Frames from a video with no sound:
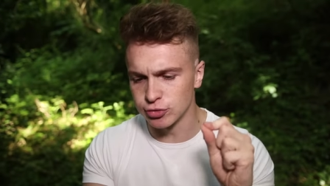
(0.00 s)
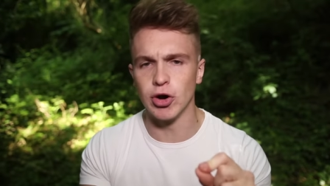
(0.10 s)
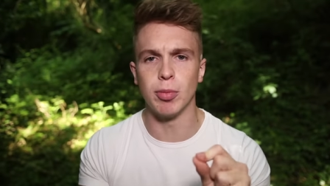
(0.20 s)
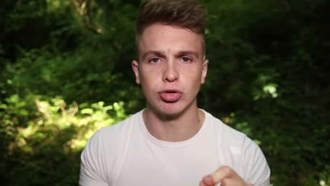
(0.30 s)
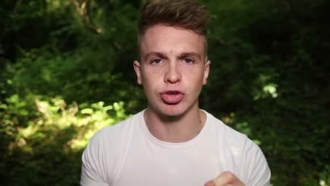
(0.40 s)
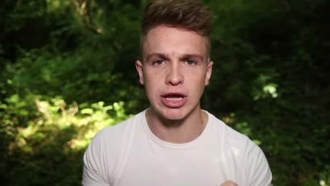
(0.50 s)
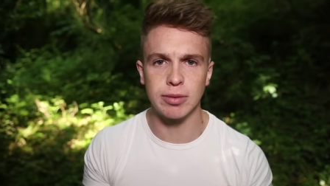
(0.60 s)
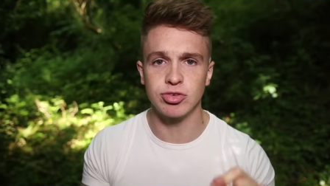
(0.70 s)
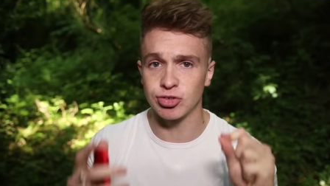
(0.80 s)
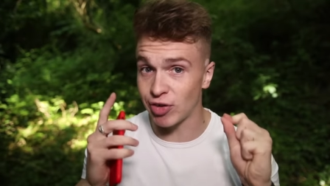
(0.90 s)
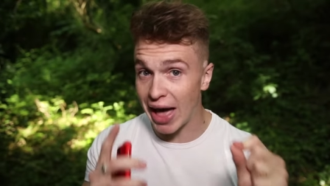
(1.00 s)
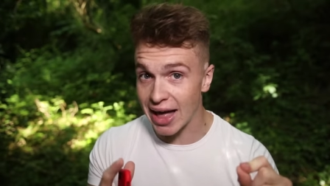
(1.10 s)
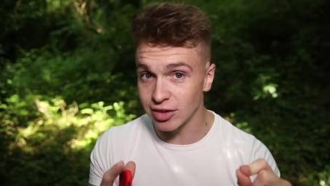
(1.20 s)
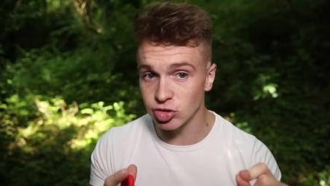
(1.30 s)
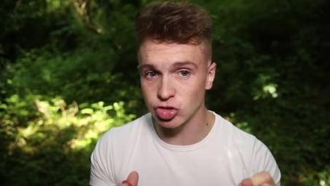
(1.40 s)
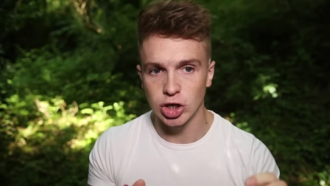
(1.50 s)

football team's fans